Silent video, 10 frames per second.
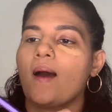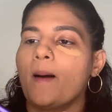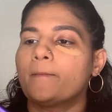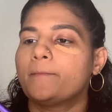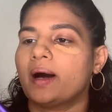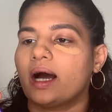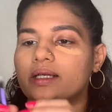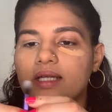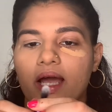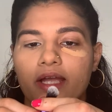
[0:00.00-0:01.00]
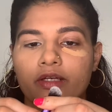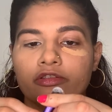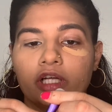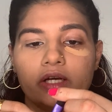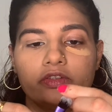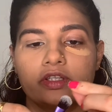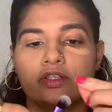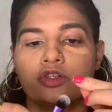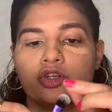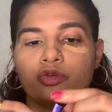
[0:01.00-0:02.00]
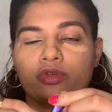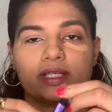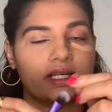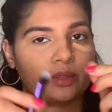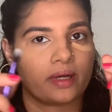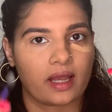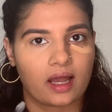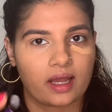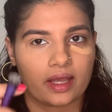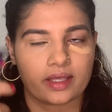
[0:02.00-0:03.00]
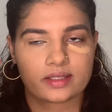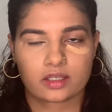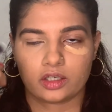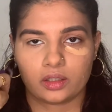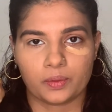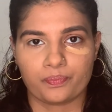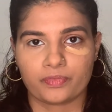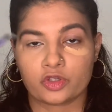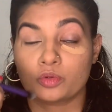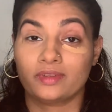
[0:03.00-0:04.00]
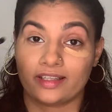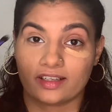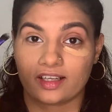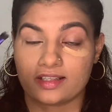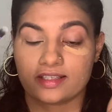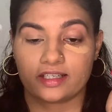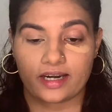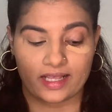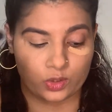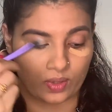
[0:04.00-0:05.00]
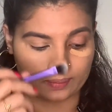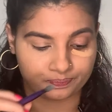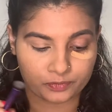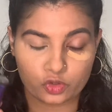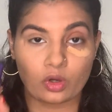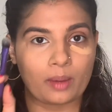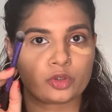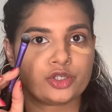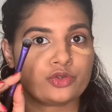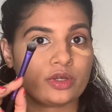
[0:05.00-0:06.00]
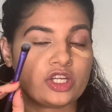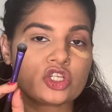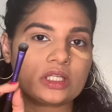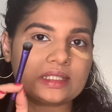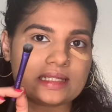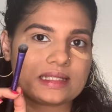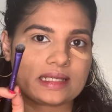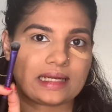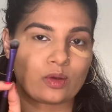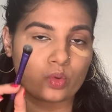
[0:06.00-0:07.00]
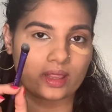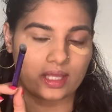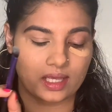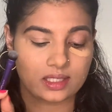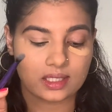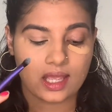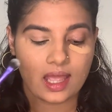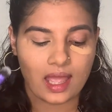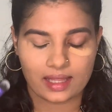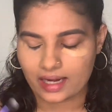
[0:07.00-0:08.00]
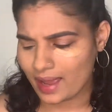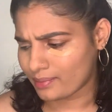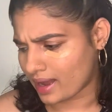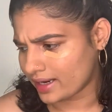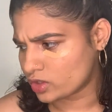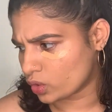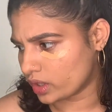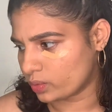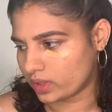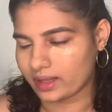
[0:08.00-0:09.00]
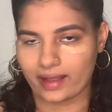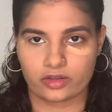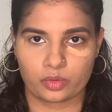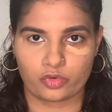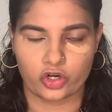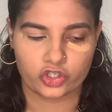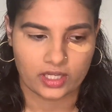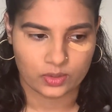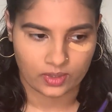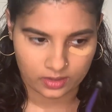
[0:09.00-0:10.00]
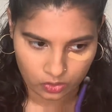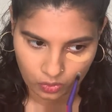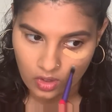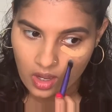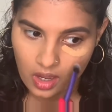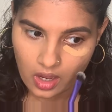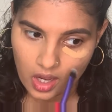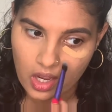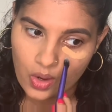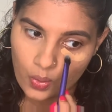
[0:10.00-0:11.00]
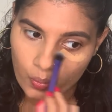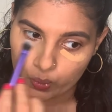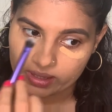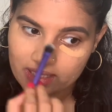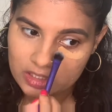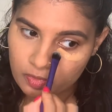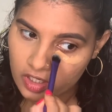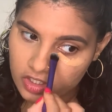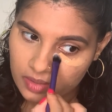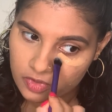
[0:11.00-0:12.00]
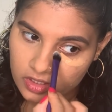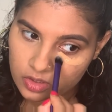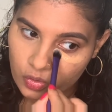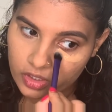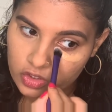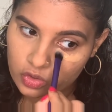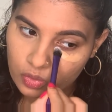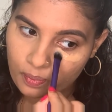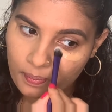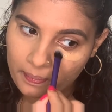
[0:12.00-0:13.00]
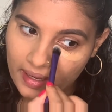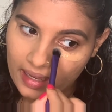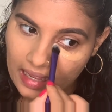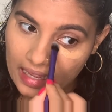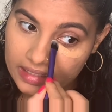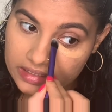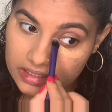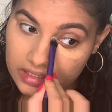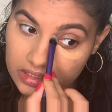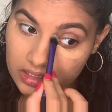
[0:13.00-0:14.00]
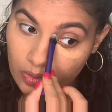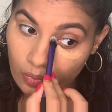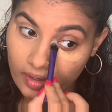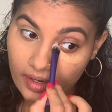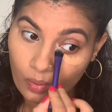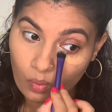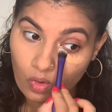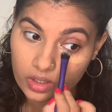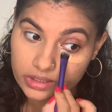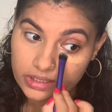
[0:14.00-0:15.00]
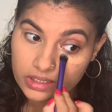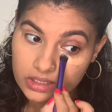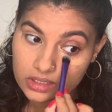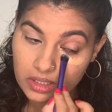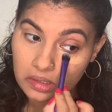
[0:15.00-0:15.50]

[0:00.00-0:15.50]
but I love this to use under my eyes to blend the concealer as well. So I'm going to do initial concealing with this, and I might go in with another brush as well. So with this brush, I'm just going to pat it where I want it,